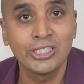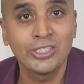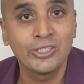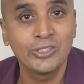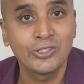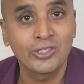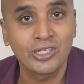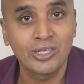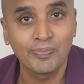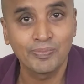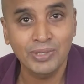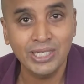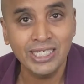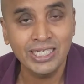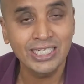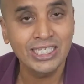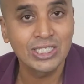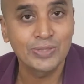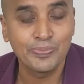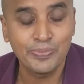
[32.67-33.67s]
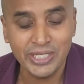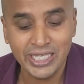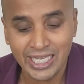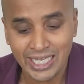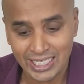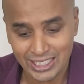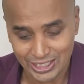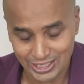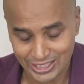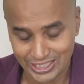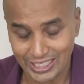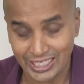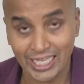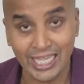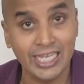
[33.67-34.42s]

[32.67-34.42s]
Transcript: to complete his BSc,